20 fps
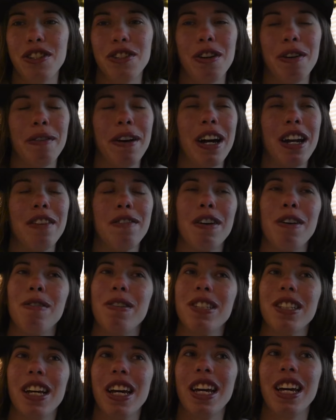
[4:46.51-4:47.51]
So I'm kind of
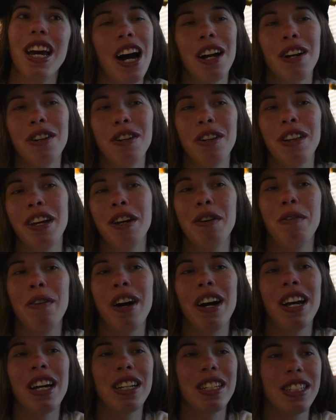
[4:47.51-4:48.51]
always like, I don't know like
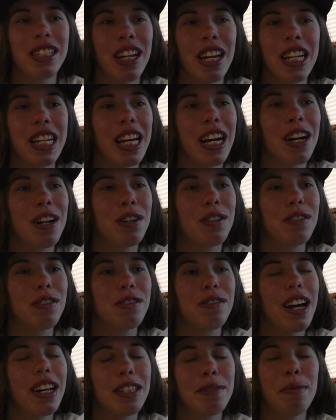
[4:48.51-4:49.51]
why I stand out
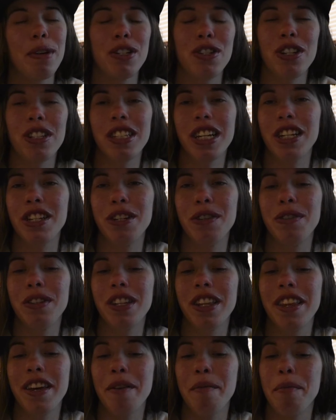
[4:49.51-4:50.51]
as much as I do
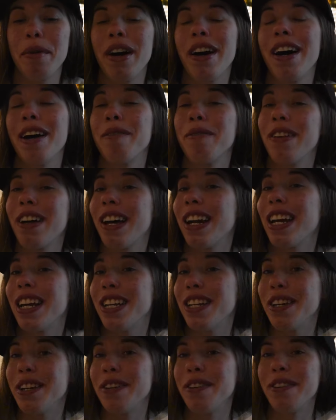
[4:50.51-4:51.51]
to them, but I'm glad I
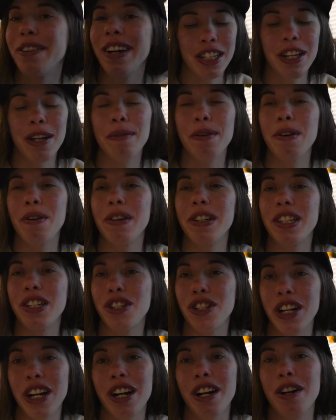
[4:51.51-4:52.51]
do. So I'm going to
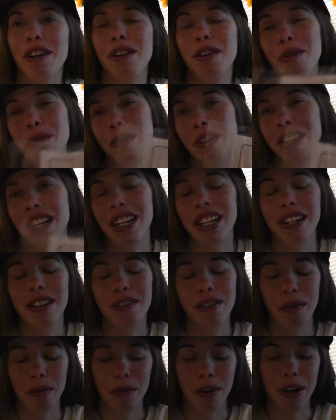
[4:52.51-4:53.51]
share what they
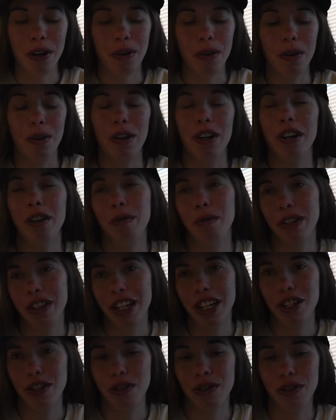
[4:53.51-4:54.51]
wrote or in what
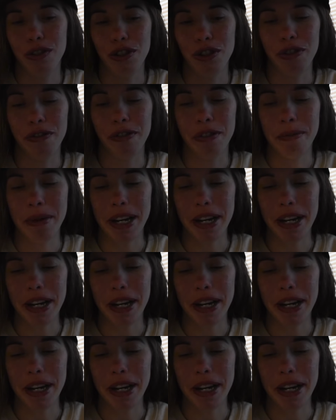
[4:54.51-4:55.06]
they drew for me.